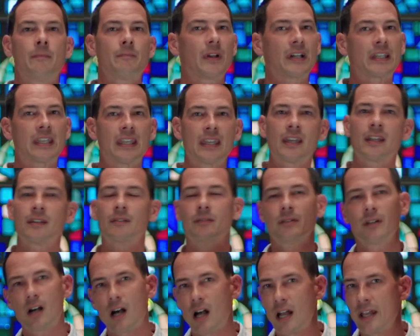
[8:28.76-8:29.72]

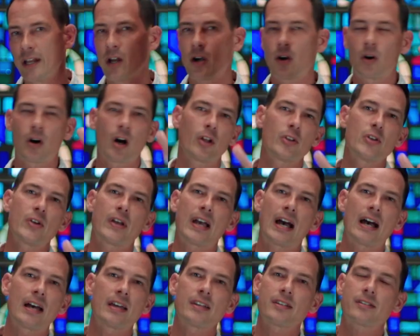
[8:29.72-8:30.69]
Again, I know all you
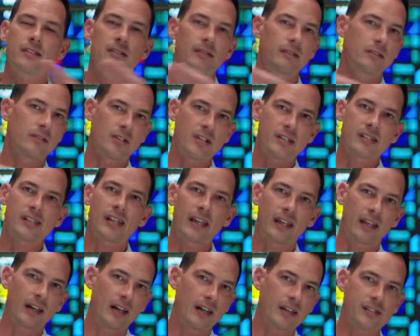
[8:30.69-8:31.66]
guys, just
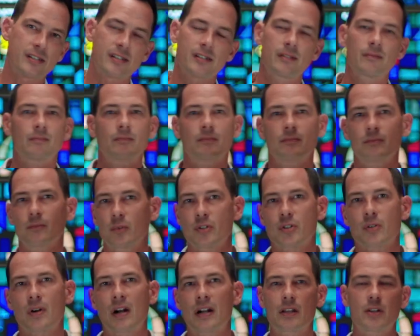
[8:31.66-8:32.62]
like us, we're
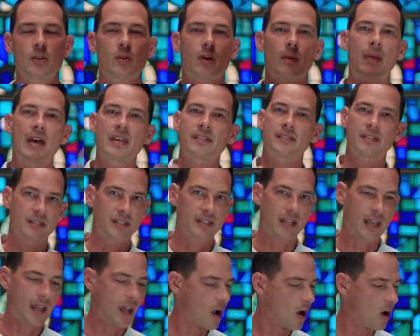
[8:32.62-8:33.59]
trying to do our best to
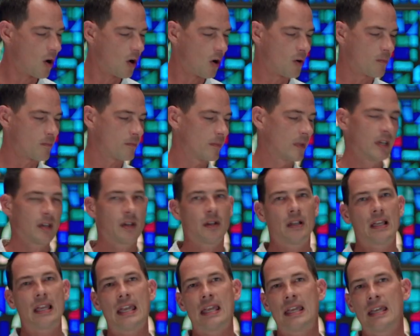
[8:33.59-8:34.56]
stay home.
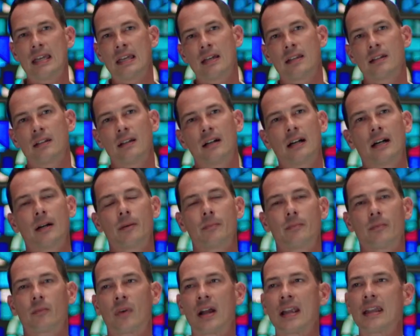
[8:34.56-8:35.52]
And
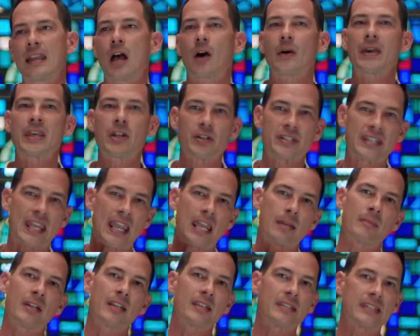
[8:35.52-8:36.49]
right now,
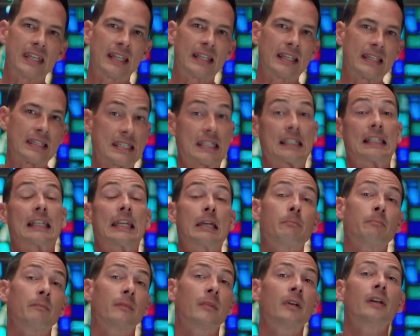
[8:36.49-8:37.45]
entertainment is getting
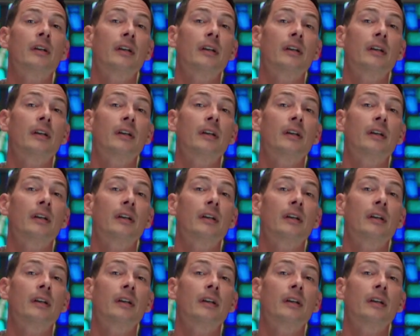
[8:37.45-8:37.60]
slim.